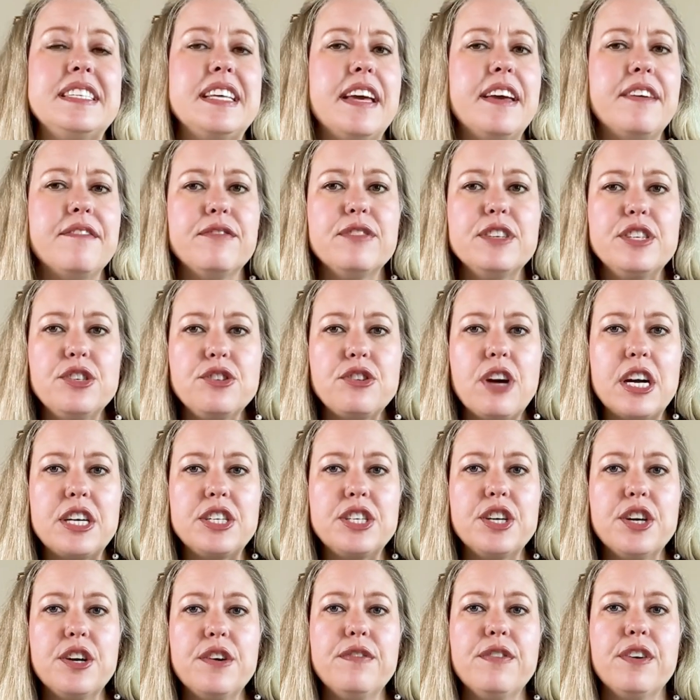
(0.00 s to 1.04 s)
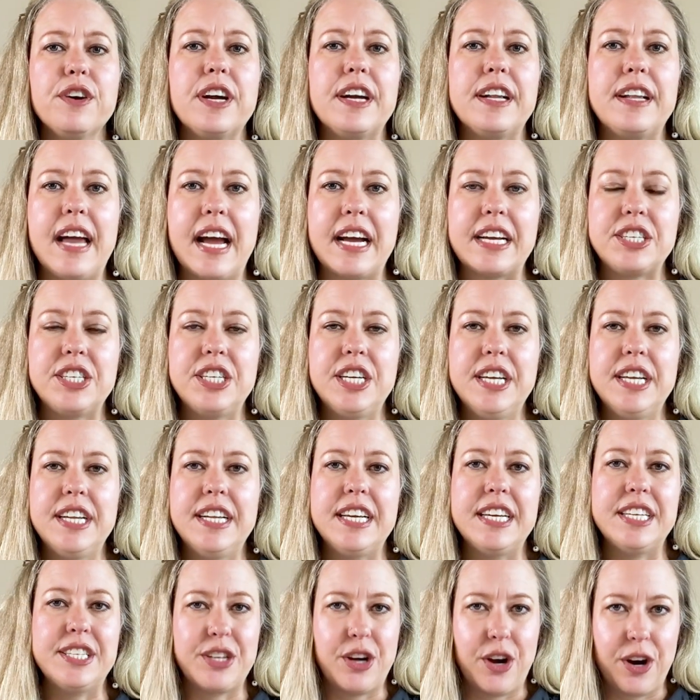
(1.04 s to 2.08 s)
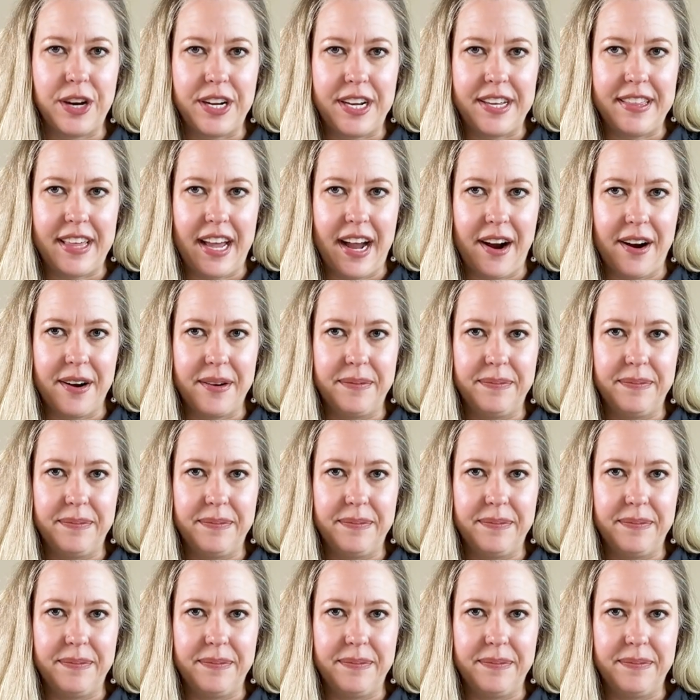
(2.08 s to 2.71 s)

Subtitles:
the infrastructure for connection is already there.